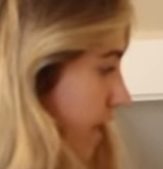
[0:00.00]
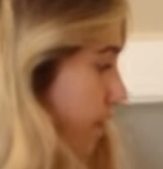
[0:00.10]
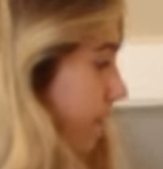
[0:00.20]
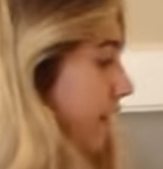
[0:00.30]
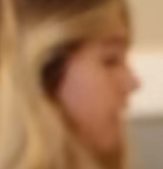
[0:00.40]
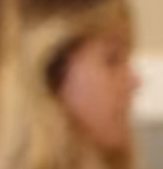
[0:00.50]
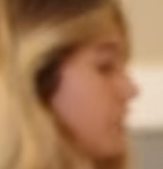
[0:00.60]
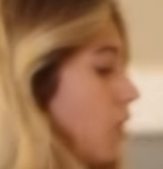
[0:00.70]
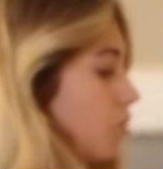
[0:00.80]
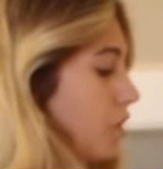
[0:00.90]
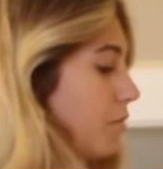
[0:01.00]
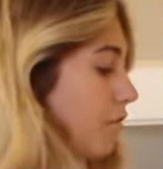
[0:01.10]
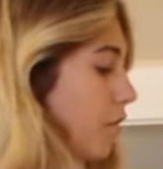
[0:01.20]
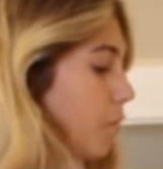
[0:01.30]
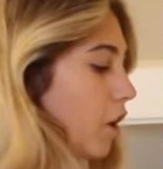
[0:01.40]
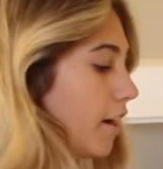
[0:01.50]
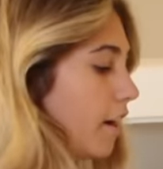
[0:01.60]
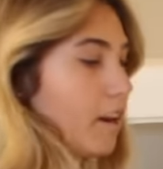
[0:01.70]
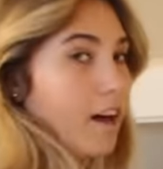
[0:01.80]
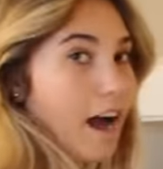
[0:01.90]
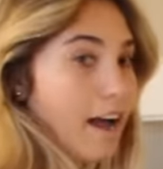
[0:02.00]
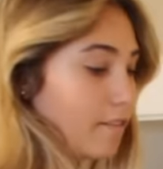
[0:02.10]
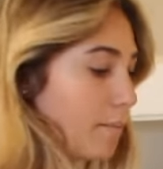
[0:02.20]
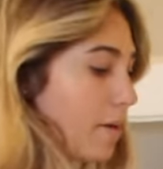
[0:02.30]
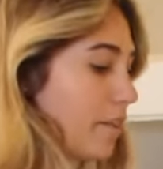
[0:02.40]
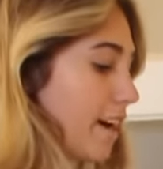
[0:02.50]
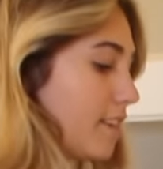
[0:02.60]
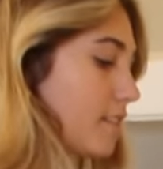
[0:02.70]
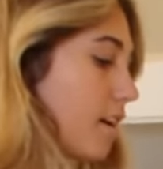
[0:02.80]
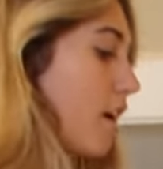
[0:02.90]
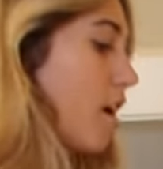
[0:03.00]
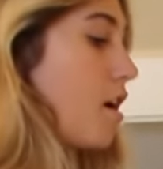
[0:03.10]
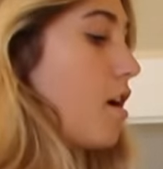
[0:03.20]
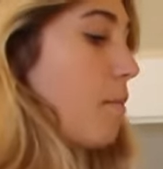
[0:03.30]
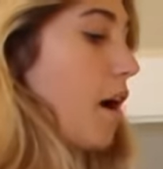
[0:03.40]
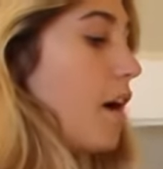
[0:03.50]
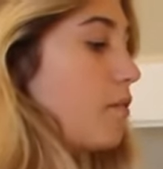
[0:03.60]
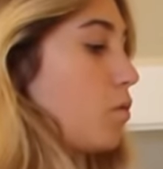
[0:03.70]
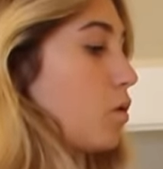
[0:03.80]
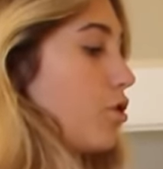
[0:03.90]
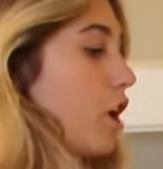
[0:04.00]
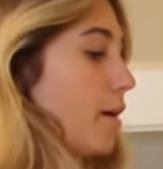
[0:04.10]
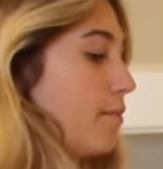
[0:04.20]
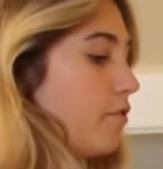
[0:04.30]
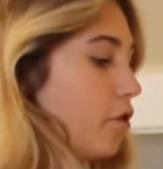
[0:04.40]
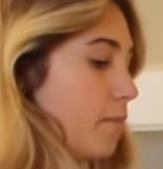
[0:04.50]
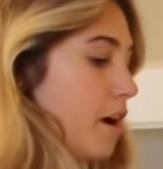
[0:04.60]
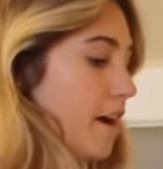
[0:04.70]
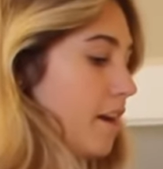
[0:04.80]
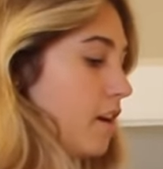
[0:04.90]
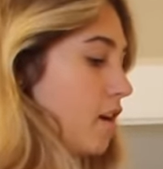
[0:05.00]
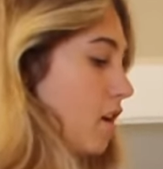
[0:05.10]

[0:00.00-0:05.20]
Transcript: here. I think I've told some of you on like a live about this, but I have a wardrobe for my